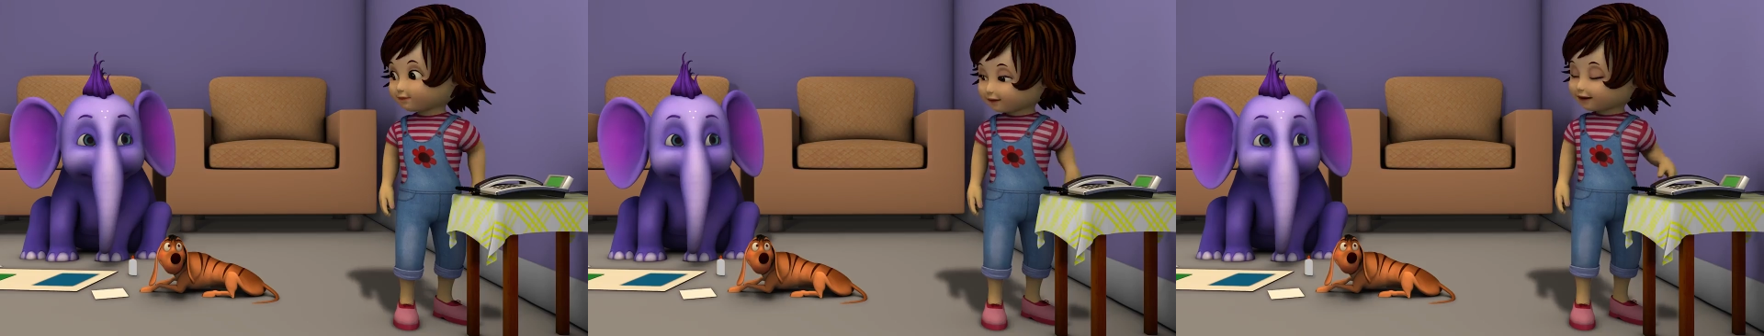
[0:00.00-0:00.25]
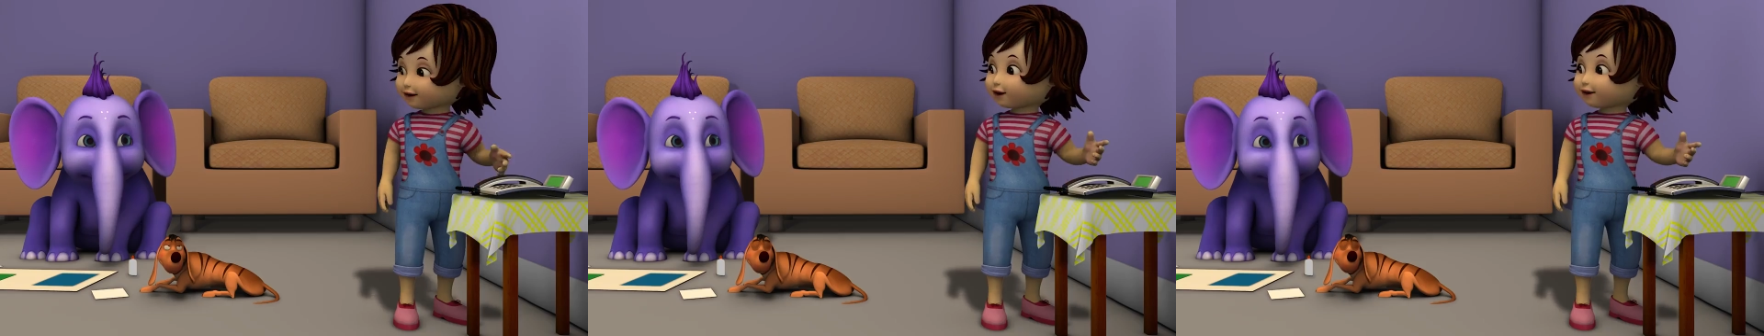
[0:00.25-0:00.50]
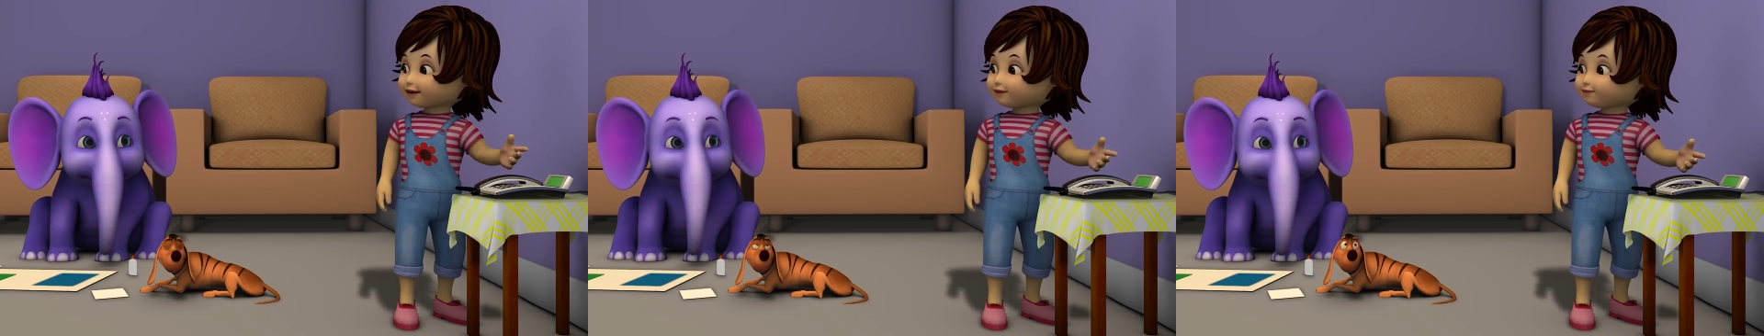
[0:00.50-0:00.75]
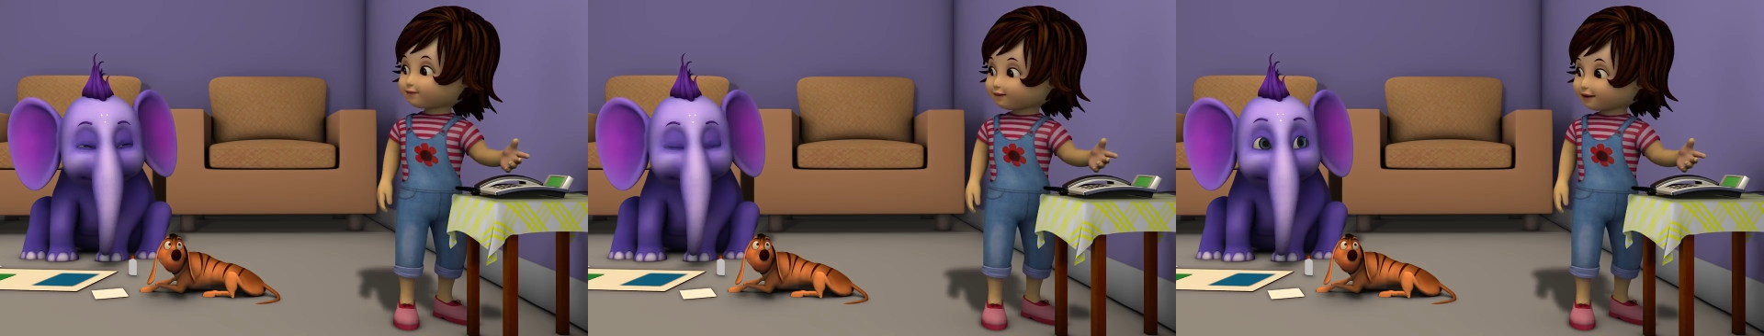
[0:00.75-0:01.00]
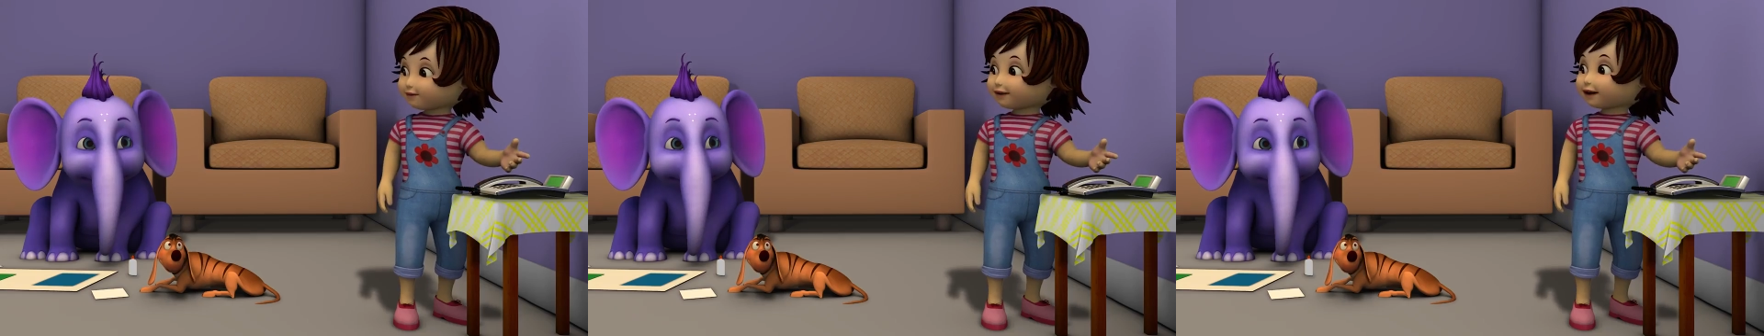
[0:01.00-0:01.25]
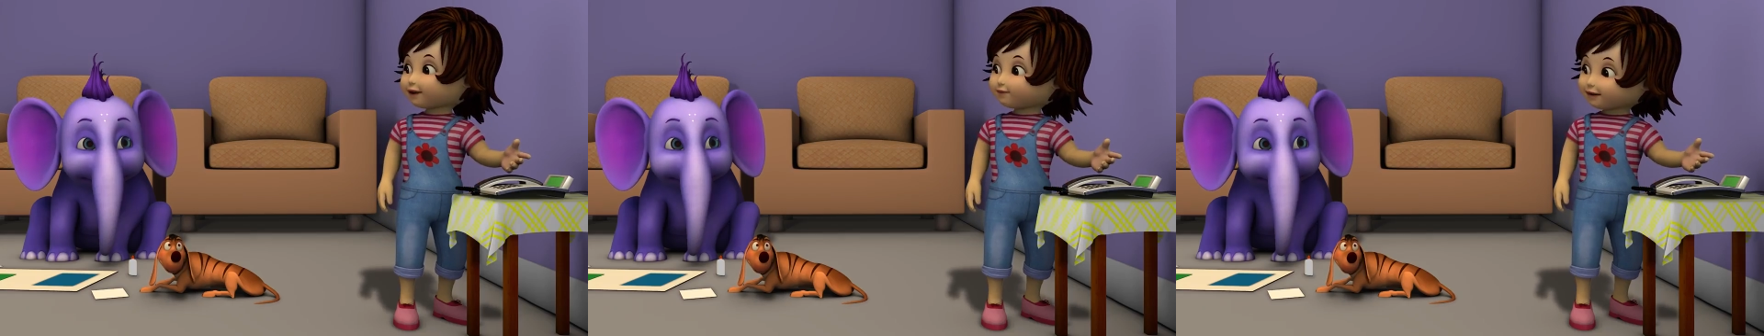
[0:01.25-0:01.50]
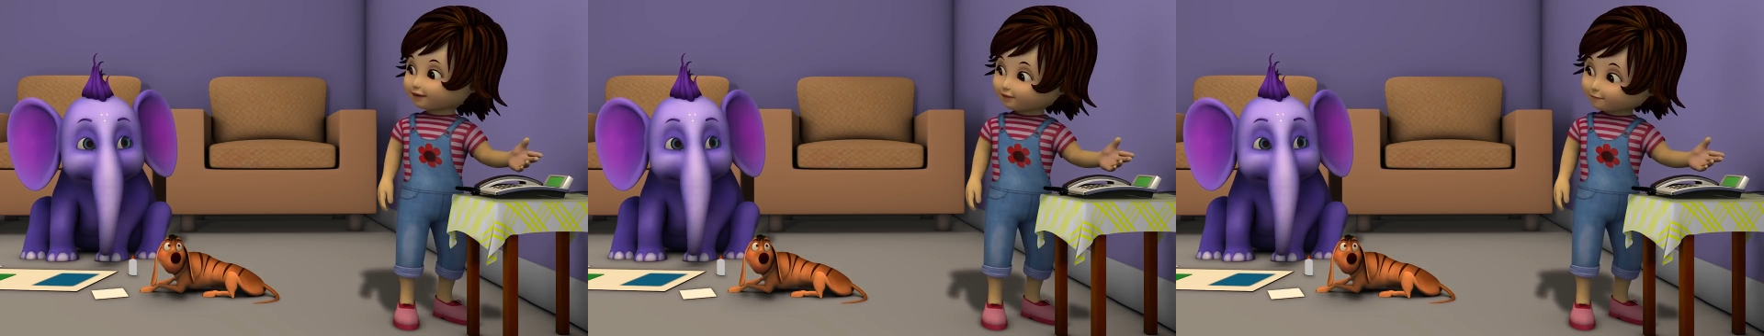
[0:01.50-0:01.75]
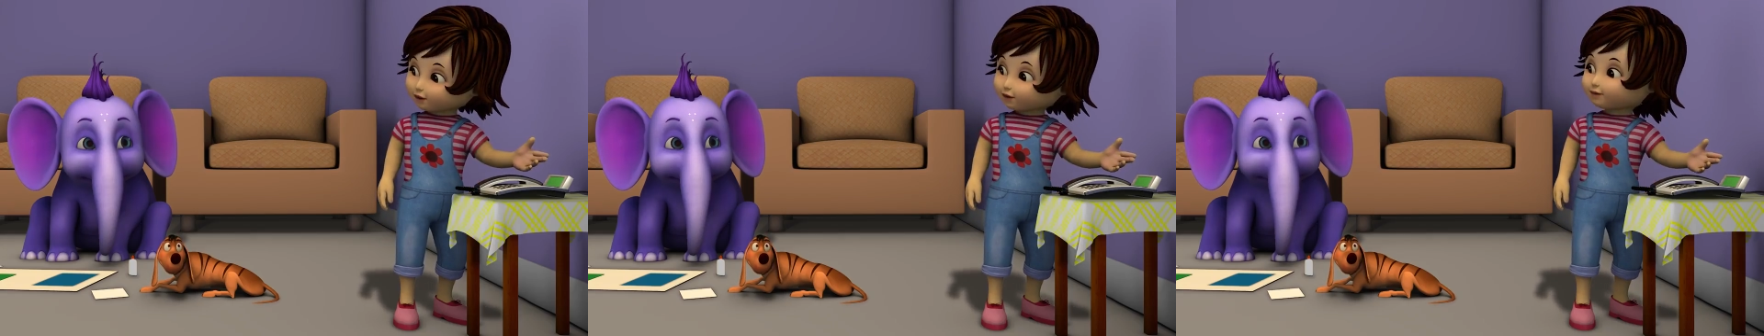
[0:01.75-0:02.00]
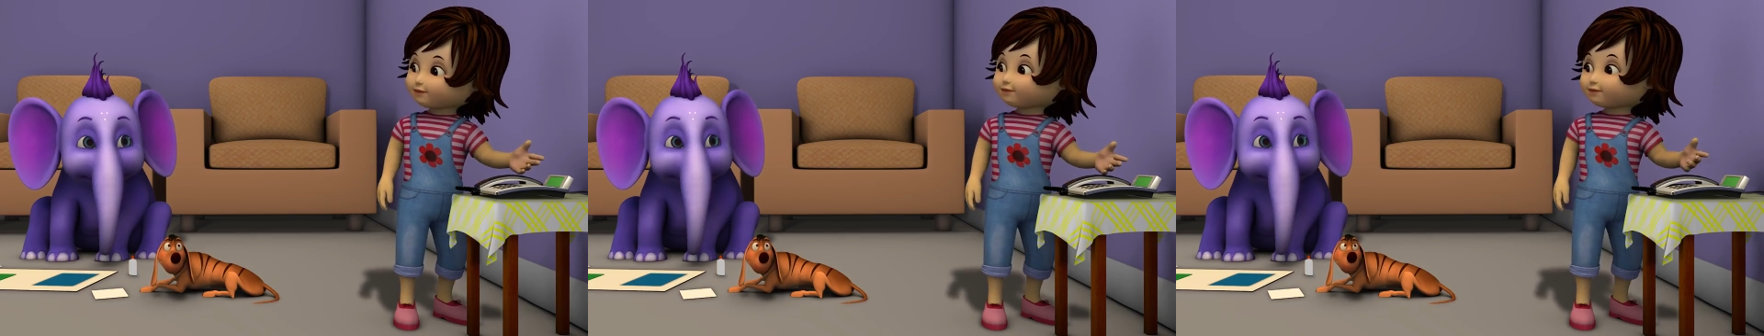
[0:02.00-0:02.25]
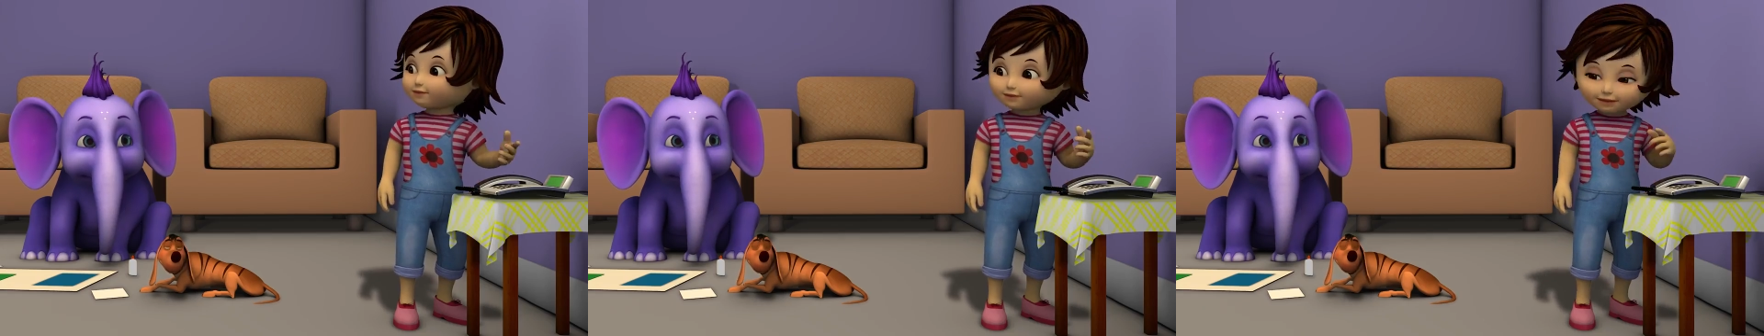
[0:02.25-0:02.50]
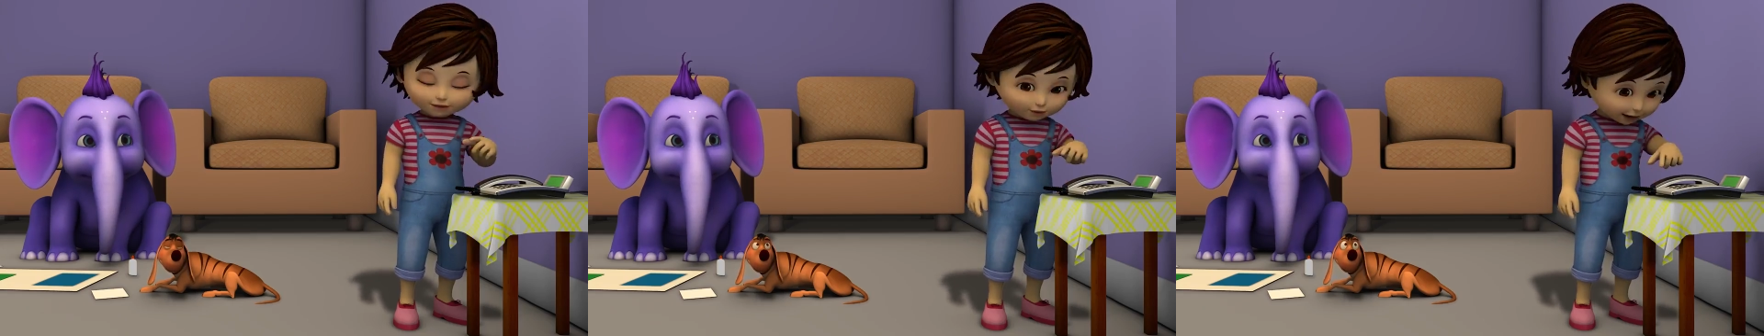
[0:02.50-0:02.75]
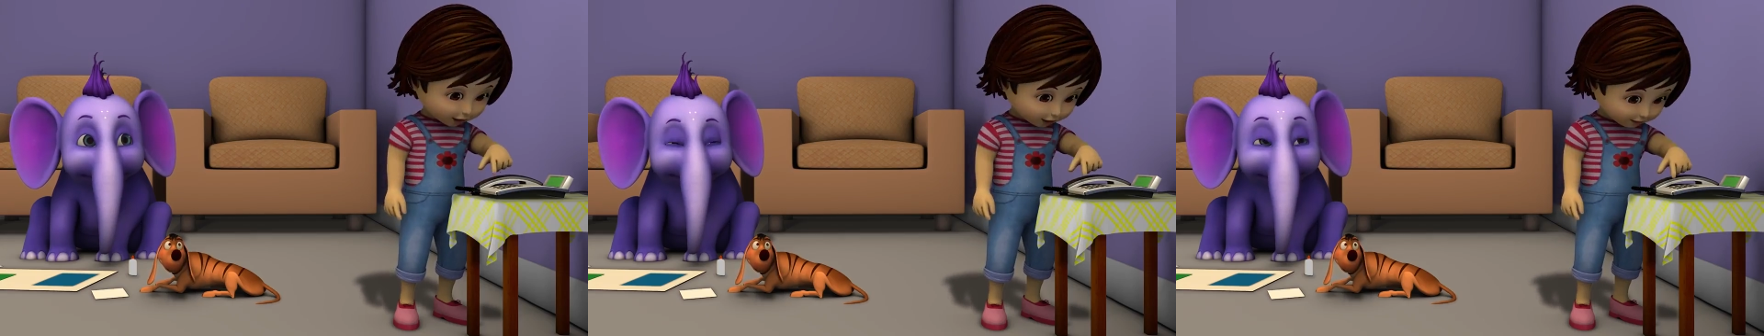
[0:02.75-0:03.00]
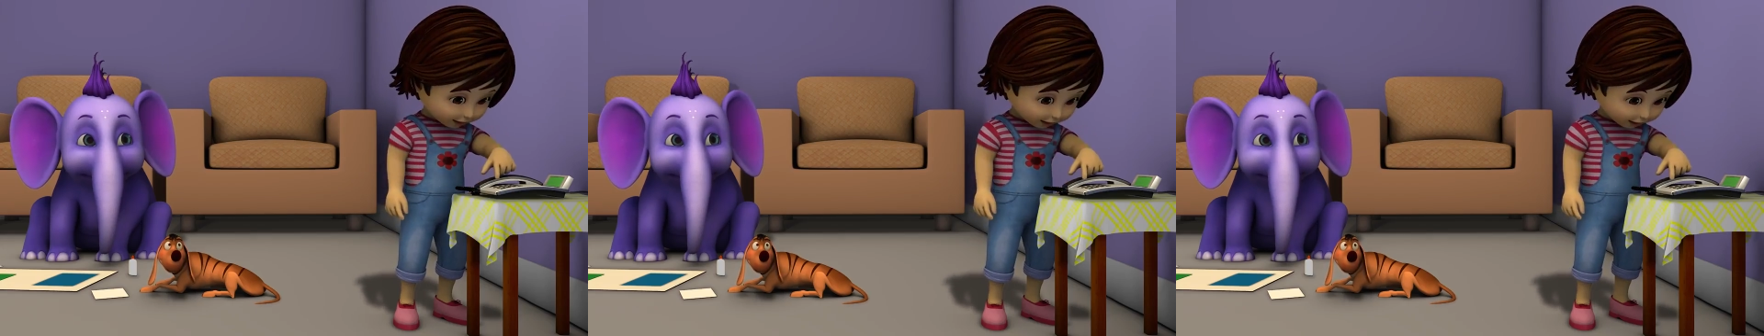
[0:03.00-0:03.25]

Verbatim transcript: Here, this is a telephone. You dial